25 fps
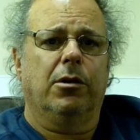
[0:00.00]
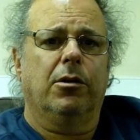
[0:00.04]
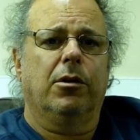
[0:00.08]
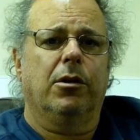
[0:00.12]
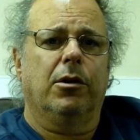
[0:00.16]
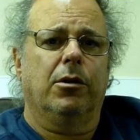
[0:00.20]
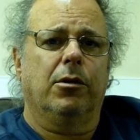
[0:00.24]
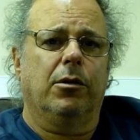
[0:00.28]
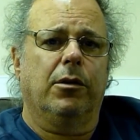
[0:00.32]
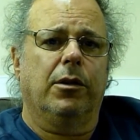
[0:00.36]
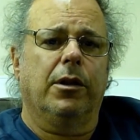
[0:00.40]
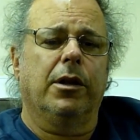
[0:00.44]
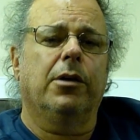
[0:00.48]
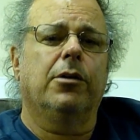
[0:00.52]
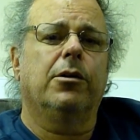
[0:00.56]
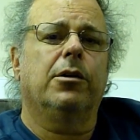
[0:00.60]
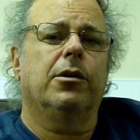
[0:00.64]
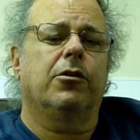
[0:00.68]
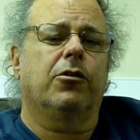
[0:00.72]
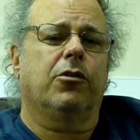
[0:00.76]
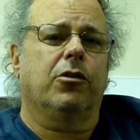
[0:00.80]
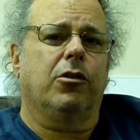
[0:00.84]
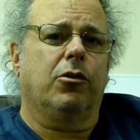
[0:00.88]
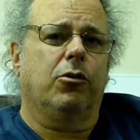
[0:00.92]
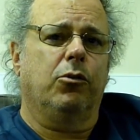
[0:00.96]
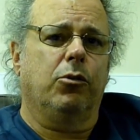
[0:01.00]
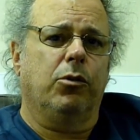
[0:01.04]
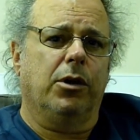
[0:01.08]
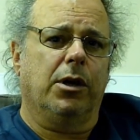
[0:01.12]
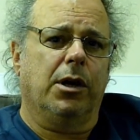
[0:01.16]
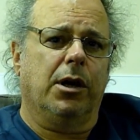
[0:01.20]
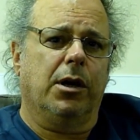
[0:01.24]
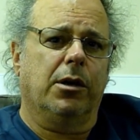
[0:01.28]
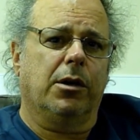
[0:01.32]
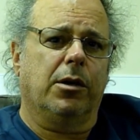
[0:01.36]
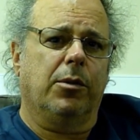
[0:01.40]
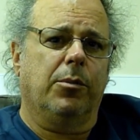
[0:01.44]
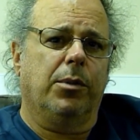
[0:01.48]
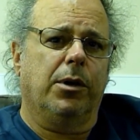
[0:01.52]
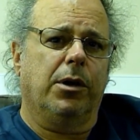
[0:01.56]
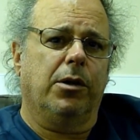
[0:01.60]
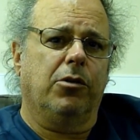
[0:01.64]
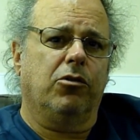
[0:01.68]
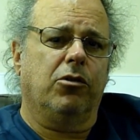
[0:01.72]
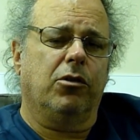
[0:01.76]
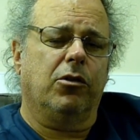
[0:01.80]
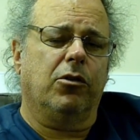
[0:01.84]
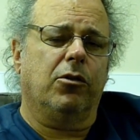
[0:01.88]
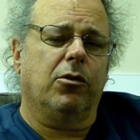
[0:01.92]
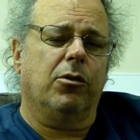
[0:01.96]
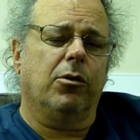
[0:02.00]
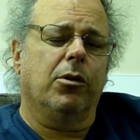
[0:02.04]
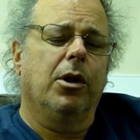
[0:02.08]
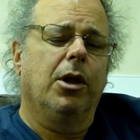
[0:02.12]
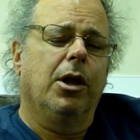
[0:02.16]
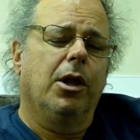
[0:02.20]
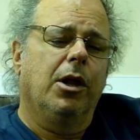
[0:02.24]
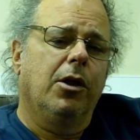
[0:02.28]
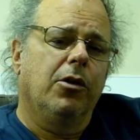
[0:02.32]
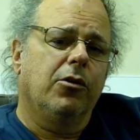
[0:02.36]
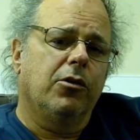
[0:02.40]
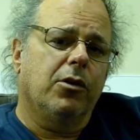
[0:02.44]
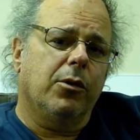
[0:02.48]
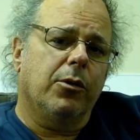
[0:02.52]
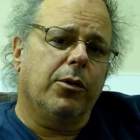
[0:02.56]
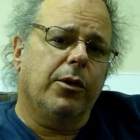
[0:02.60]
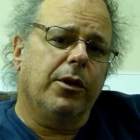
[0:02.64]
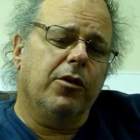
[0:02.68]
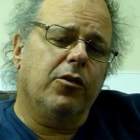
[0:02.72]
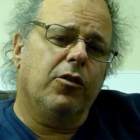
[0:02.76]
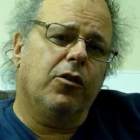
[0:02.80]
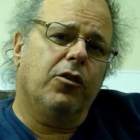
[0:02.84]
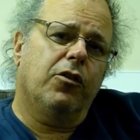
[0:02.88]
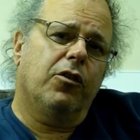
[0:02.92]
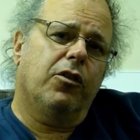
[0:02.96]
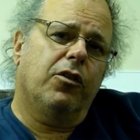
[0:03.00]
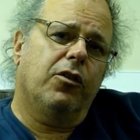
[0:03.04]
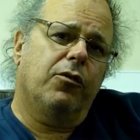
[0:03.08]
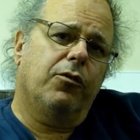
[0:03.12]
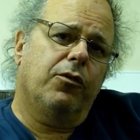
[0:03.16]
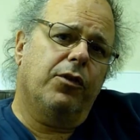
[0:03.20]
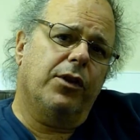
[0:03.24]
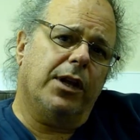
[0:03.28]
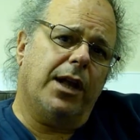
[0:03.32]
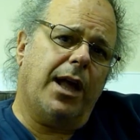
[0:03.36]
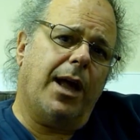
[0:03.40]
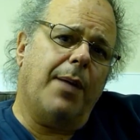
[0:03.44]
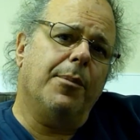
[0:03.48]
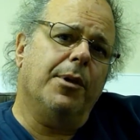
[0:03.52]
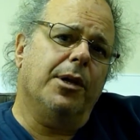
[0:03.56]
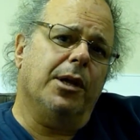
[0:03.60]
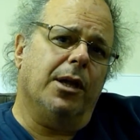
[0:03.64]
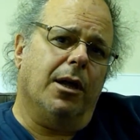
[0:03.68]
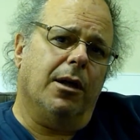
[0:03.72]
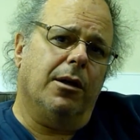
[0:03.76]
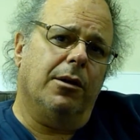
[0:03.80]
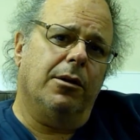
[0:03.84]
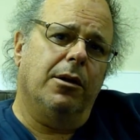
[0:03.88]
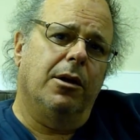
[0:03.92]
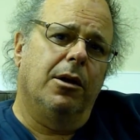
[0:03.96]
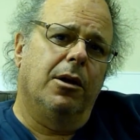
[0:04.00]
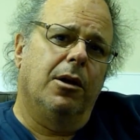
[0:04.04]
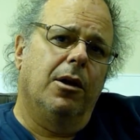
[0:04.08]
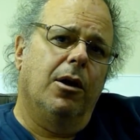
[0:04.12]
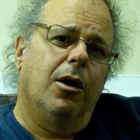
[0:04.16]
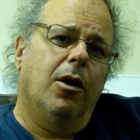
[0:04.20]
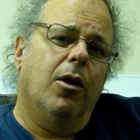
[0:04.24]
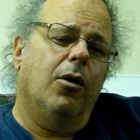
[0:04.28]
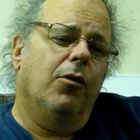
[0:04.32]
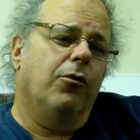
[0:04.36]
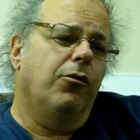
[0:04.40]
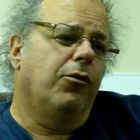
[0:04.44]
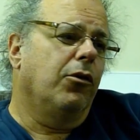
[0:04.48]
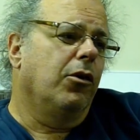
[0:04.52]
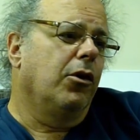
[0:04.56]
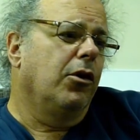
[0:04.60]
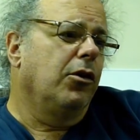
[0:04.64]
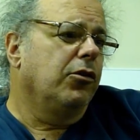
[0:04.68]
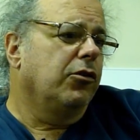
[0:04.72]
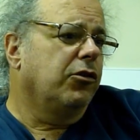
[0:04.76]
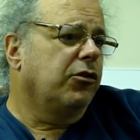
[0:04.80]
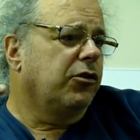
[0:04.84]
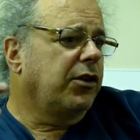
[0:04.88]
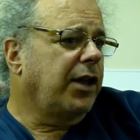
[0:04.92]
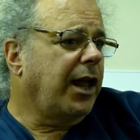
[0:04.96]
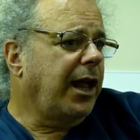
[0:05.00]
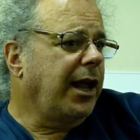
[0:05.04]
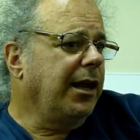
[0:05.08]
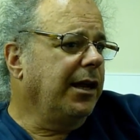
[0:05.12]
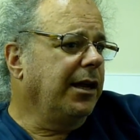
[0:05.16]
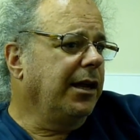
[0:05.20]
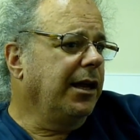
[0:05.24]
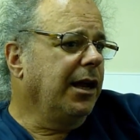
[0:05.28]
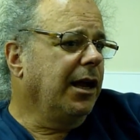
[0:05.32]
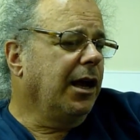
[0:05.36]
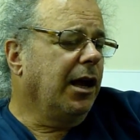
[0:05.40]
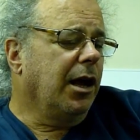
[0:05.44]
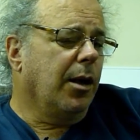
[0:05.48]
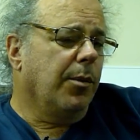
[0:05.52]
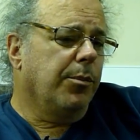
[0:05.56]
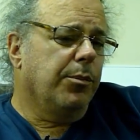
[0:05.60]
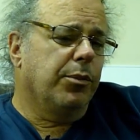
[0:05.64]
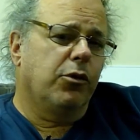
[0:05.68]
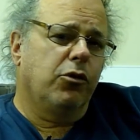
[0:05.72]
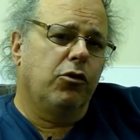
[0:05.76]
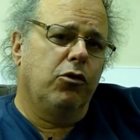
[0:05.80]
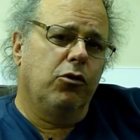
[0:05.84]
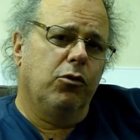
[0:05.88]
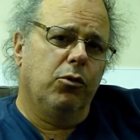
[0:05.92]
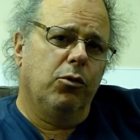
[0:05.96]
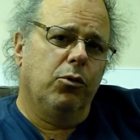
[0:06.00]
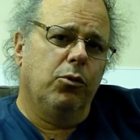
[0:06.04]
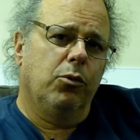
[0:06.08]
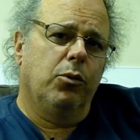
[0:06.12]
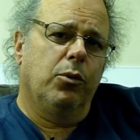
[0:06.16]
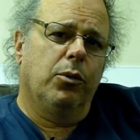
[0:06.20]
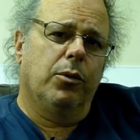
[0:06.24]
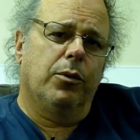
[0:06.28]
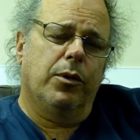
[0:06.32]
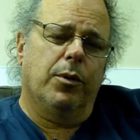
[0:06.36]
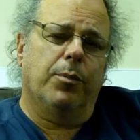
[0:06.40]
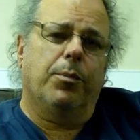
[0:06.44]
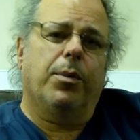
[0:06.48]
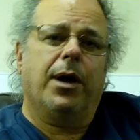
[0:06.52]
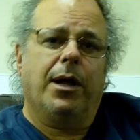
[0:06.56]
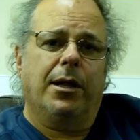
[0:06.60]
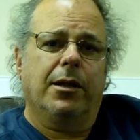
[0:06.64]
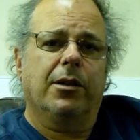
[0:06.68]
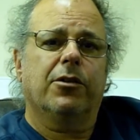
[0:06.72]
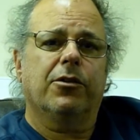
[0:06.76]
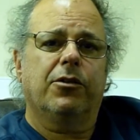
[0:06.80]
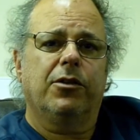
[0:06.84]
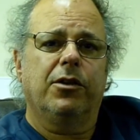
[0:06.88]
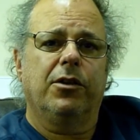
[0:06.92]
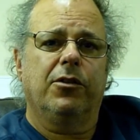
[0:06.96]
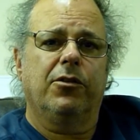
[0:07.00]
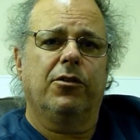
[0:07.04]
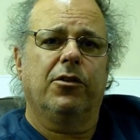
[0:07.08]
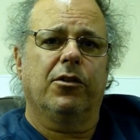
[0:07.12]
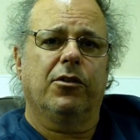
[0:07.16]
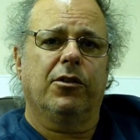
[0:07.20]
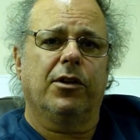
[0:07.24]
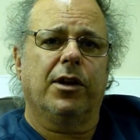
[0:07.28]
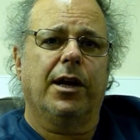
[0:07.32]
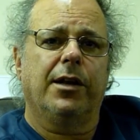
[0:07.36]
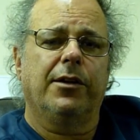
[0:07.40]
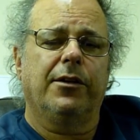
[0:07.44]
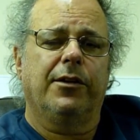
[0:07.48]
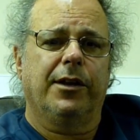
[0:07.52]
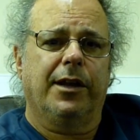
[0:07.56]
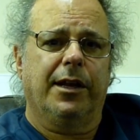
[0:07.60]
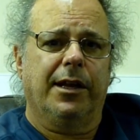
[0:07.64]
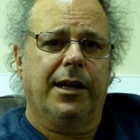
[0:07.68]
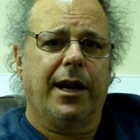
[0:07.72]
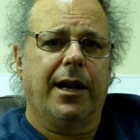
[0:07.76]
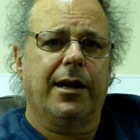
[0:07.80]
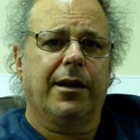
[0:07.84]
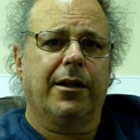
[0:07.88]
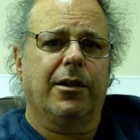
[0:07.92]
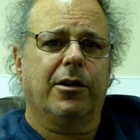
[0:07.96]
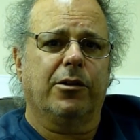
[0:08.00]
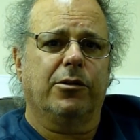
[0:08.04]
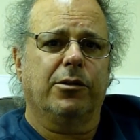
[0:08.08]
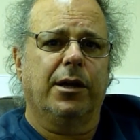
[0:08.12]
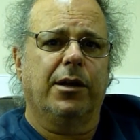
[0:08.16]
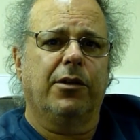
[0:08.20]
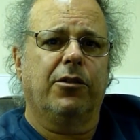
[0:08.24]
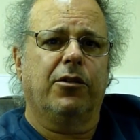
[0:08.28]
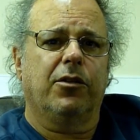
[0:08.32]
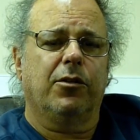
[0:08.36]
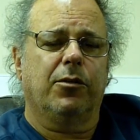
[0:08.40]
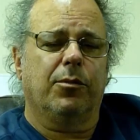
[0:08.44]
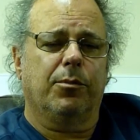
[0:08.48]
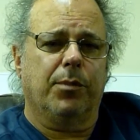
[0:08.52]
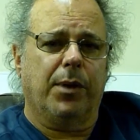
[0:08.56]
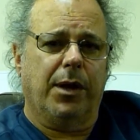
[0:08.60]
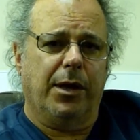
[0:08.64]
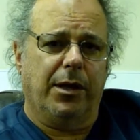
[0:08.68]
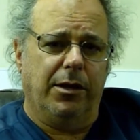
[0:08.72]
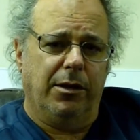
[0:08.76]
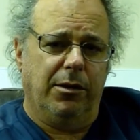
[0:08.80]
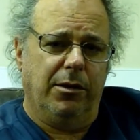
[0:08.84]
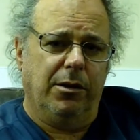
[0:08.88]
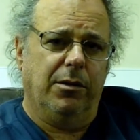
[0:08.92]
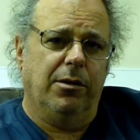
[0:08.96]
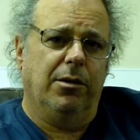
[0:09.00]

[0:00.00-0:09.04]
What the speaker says: They're instituting occupation. So this phenomenon of standing up to the policies designed to get out of the crisis by